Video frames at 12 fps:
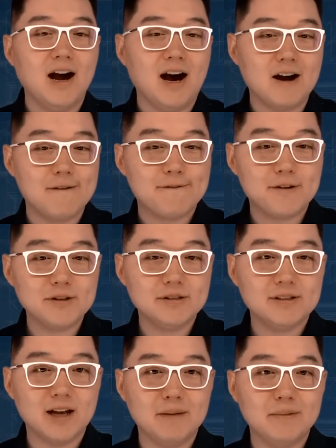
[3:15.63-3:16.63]
Our first
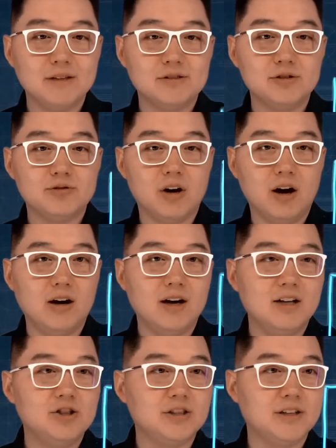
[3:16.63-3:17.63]
step is to draw
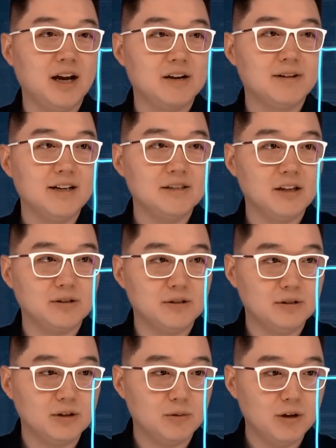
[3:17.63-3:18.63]
a generic
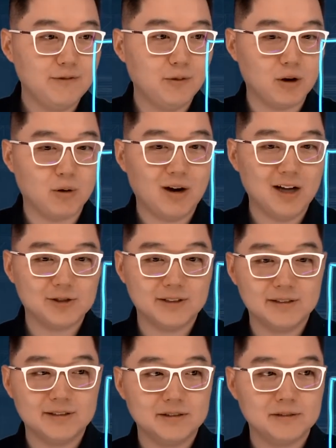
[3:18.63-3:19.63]
rectangle with 4 quadrants.